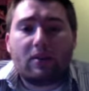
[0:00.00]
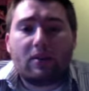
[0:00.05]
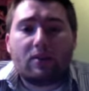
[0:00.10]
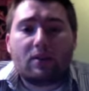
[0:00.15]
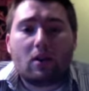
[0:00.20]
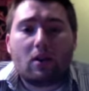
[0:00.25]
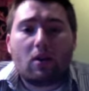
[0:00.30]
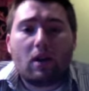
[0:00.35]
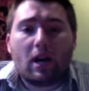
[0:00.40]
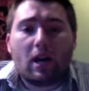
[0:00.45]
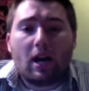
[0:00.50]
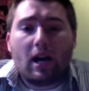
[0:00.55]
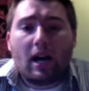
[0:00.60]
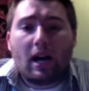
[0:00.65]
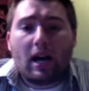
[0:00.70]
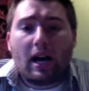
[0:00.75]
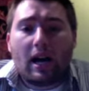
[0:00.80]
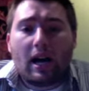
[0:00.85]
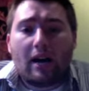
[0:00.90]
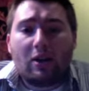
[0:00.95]
So
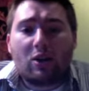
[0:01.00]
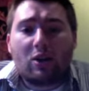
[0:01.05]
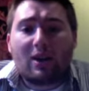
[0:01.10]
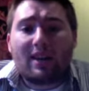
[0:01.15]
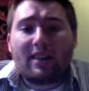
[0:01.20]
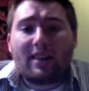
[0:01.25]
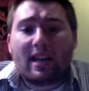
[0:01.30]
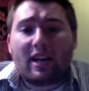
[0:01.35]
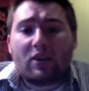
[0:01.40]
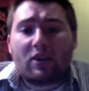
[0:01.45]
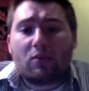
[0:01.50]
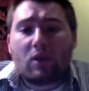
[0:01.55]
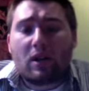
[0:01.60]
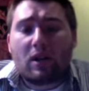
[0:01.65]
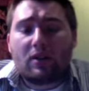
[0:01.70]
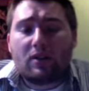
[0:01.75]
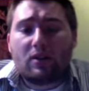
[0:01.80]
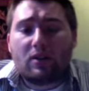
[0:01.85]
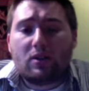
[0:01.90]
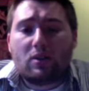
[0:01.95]
look at that as well
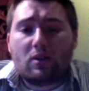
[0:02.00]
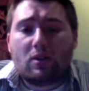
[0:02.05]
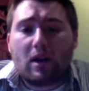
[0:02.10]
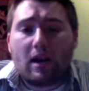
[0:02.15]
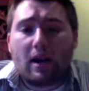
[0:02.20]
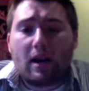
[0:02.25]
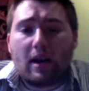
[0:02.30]
too,